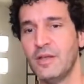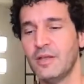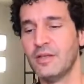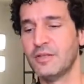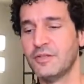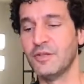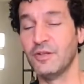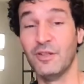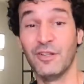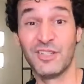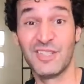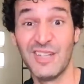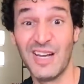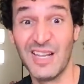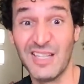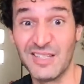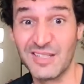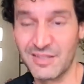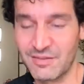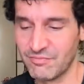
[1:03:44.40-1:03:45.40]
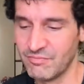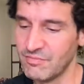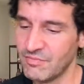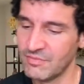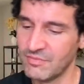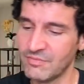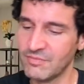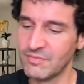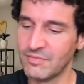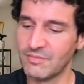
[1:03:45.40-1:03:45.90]
So it looks nice.
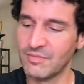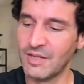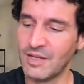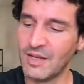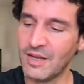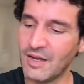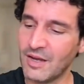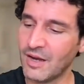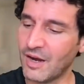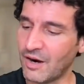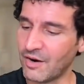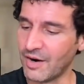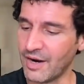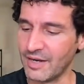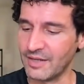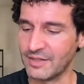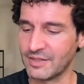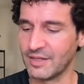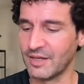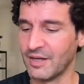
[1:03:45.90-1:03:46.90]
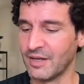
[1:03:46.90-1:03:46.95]
All right.